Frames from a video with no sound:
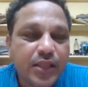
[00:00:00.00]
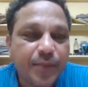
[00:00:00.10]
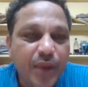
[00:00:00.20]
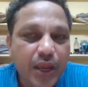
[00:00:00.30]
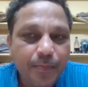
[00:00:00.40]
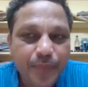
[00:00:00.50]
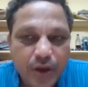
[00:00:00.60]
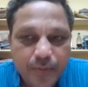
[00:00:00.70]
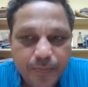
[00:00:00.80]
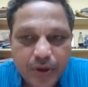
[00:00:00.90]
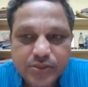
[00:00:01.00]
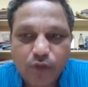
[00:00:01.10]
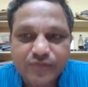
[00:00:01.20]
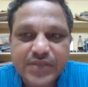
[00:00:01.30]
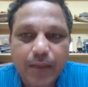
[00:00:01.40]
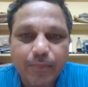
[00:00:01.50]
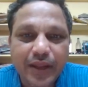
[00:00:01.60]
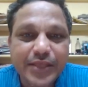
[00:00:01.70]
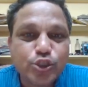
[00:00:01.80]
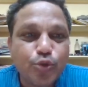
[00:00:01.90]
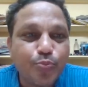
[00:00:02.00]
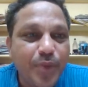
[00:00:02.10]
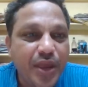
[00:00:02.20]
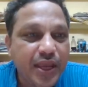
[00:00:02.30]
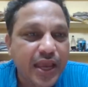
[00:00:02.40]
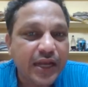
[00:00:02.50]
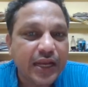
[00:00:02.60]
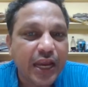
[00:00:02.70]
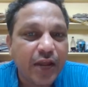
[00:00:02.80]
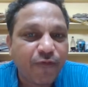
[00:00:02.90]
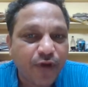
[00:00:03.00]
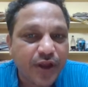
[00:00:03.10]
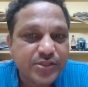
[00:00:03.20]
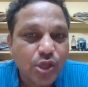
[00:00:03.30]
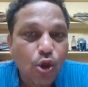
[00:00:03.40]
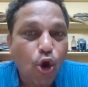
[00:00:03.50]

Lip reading: The main purpose of sampling is to make an inference